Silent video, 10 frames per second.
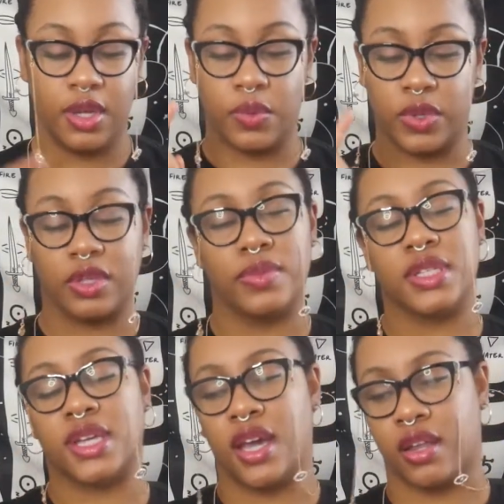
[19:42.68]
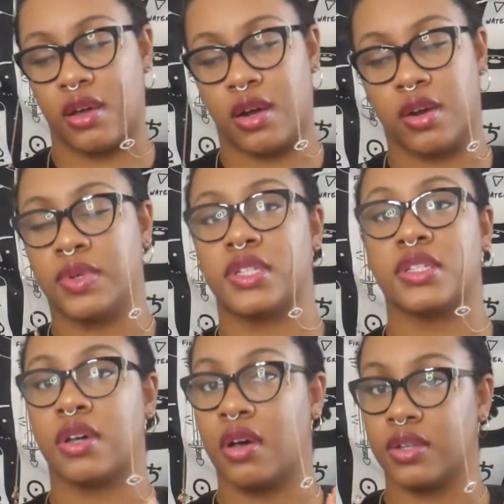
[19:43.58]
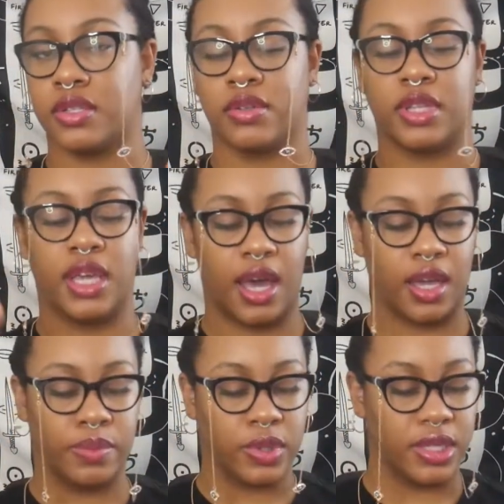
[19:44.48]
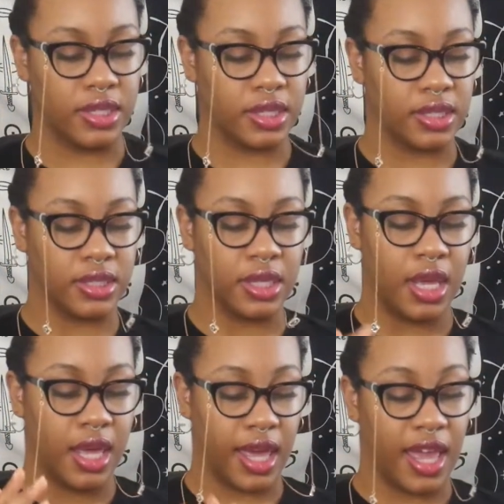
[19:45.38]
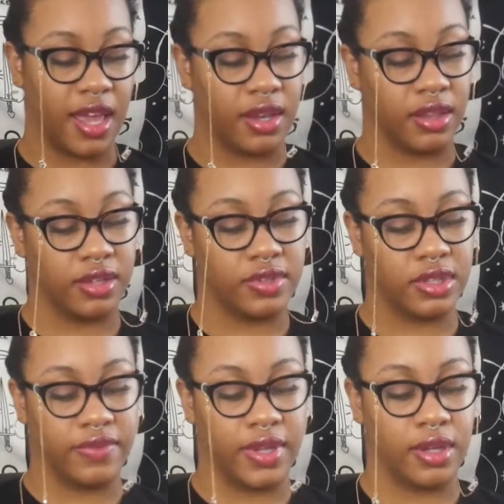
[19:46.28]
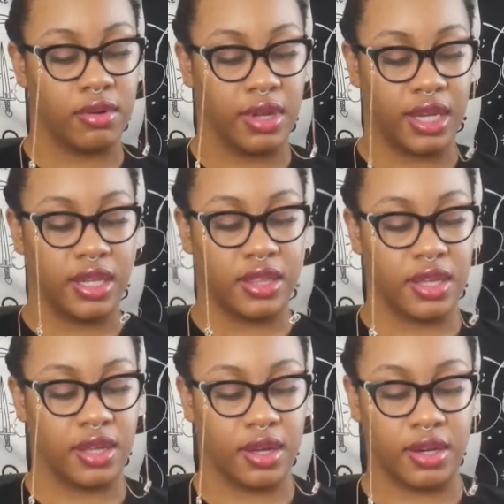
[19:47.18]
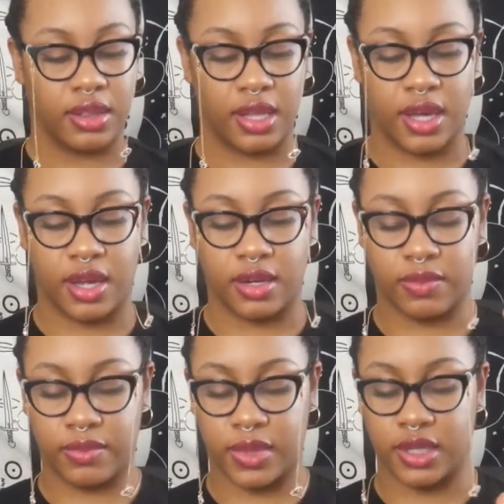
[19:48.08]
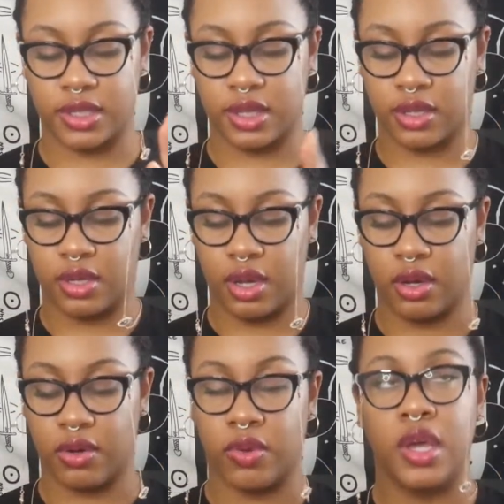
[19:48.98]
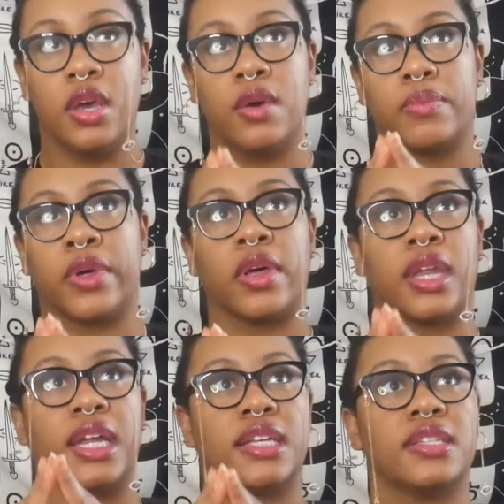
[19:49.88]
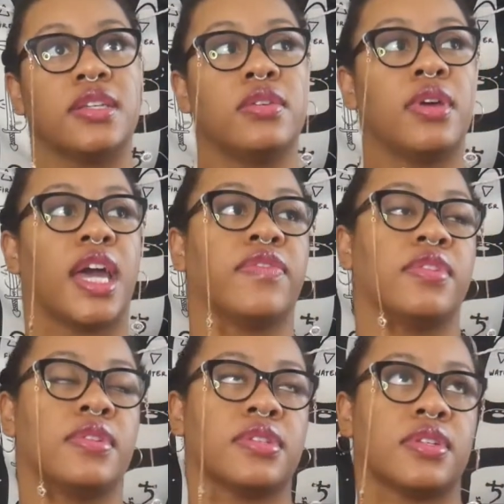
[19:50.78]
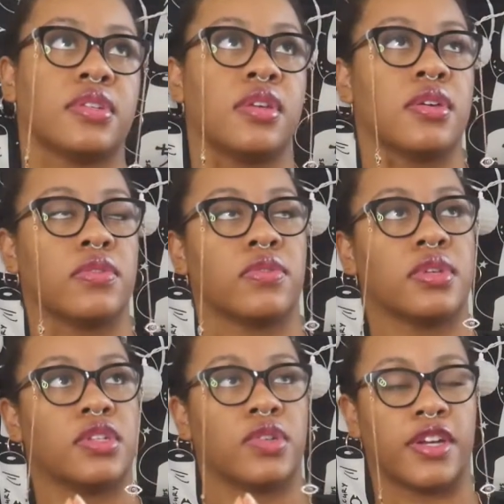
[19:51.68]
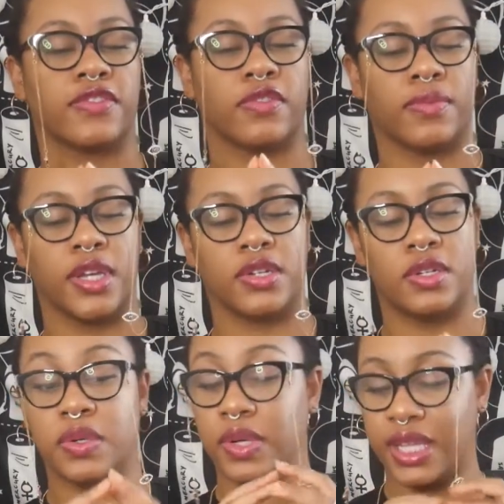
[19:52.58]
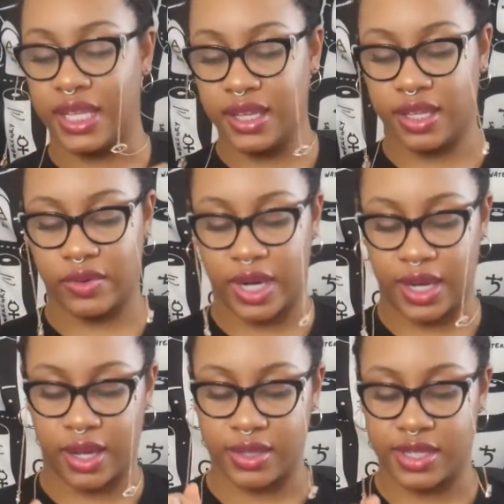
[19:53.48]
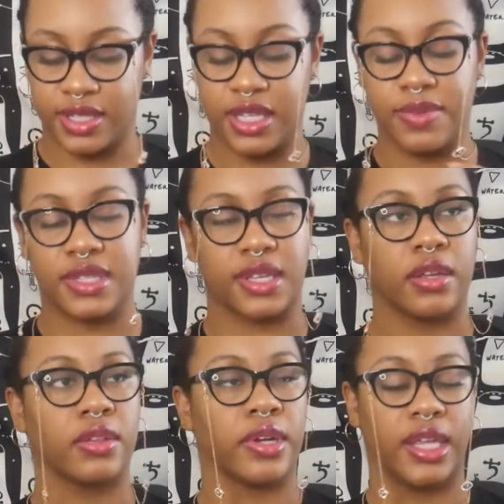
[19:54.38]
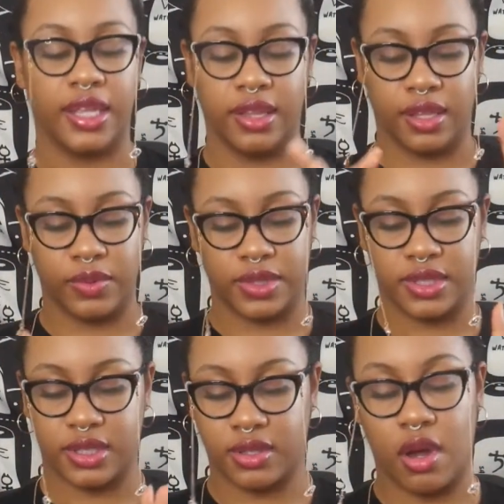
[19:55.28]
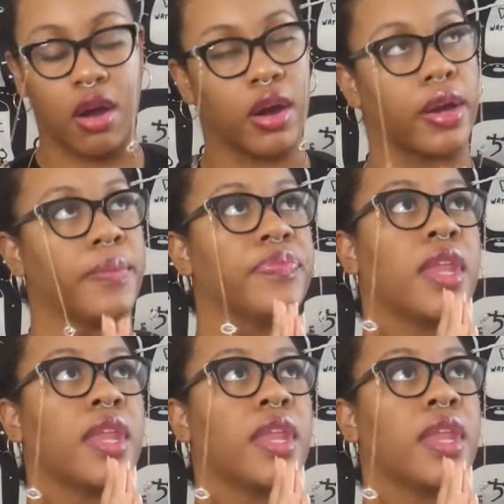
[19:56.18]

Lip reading: With the Miss Ida card, which is also the High Priestess, and lifting the veil, anything unaligned must go. But I see you have to essentially go through this transformational healing right now, this deep cellular healing with this card.